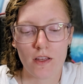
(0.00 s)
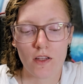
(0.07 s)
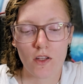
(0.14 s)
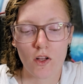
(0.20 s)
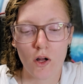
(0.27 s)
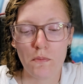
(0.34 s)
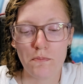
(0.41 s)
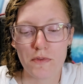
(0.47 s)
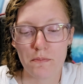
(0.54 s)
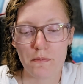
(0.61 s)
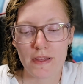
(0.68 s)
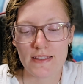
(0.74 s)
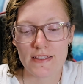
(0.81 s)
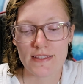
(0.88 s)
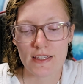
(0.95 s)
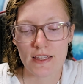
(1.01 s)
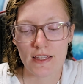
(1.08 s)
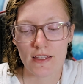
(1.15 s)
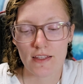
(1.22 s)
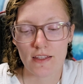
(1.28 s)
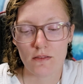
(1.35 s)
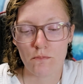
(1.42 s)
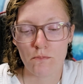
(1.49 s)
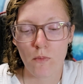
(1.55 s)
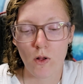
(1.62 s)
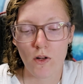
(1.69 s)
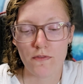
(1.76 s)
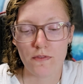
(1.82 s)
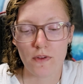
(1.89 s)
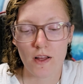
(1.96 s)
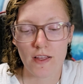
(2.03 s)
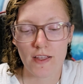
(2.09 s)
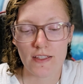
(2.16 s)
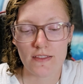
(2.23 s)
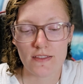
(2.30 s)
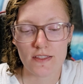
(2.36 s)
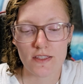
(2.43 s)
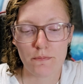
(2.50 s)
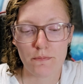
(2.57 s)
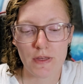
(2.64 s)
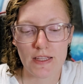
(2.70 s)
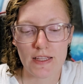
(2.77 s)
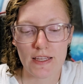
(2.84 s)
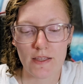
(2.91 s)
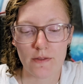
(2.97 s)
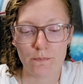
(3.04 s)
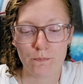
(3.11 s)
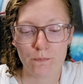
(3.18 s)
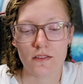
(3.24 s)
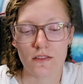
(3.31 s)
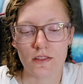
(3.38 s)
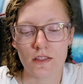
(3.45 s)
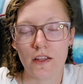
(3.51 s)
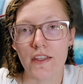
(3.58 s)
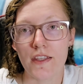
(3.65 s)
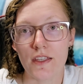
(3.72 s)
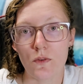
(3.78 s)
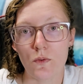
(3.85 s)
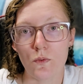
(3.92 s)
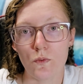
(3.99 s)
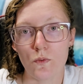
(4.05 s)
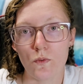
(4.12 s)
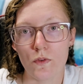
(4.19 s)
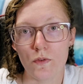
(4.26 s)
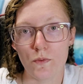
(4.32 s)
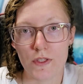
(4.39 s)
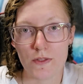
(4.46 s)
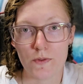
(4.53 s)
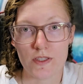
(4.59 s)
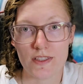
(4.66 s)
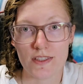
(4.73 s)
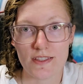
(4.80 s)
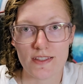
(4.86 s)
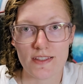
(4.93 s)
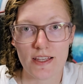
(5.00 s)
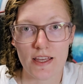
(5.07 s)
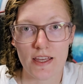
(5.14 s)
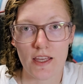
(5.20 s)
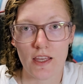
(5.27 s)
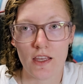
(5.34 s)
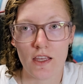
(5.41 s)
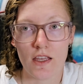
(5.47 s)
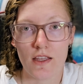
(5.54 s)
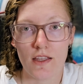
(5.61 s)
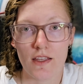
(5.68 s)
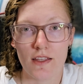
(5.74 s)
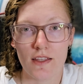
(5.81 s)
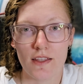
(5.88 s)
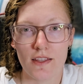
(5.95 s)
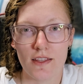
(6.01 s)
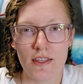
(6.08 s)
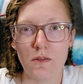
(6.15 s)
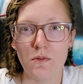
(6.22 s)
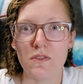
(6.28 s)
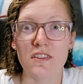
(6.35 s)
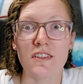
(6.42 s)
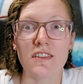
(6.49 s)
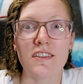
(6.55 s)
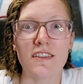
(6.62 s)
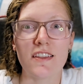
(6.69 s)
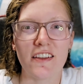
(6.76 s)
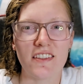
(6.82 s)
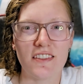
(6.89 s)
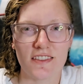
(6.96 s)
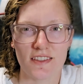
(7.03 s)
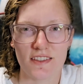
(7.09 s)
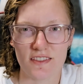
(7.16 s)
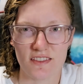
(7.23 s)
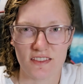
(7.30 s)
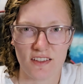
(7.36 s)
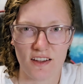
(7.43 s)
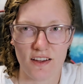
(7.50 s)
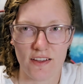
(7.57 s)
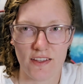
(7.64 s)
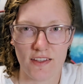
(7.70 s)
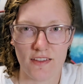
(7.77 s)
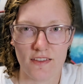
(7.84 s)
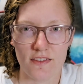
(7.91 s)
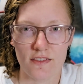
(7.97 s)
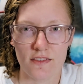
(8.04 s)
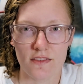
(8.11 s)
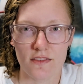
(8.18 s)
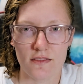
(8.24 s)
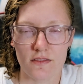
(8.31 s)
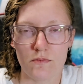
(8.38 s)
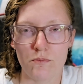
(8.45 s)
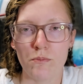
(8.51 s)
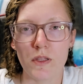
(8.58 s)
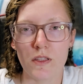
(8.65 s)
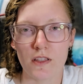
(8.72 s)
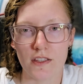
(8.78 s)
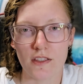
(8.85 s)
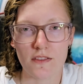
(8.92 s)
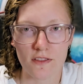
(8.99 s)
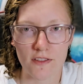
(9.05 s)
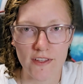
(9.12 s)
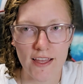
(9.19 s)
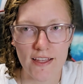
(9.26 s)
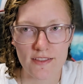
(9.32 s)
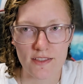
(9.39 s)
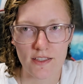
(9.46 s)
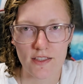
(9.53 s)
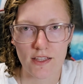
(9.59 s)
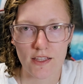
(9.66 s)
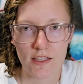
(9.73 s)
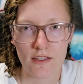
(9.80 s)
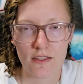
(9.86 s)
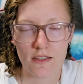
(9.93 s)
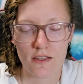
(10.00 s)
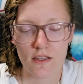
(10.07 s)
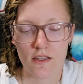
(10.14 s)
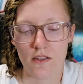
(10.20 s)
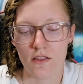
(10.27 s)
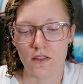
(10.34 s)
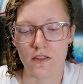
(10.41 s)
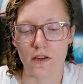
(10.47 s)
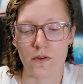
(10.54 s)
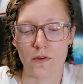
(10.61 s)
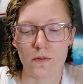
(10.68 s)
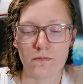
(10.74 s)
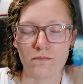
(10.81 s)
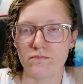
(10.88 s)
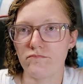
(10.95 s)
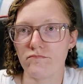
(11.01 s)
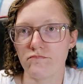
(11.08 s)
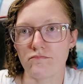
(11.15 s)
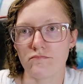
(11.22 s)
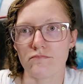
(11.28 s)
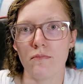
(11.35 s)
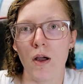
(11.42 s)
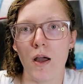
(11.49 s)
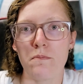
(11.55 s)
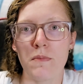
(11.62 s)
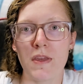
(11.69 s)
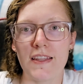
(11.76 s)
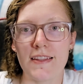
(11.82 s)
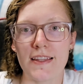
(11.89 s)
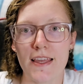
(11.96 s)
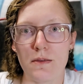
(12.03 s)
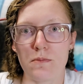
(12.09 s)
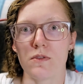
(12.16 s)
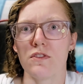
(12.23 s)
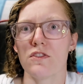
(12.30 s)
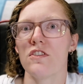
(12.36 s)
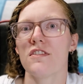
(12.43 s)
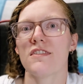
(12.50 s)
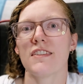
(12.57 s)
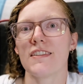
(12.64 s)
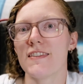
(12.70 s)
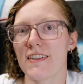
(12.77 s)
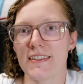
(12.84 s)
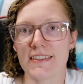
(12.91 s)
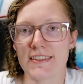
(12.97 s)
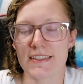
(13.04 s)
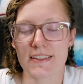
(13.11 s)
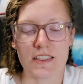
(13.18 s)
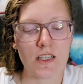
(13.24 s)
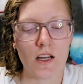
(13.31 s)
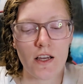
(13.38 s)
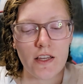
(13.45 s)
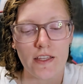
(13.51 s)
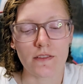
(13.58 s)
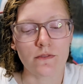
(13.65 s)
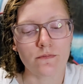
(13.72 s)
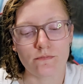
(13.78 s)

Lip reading: Complimenting modifies the meaning, like if we were to say, he was the nicest guy, but like sarcastically, my mean neighbor is just the nicest guy.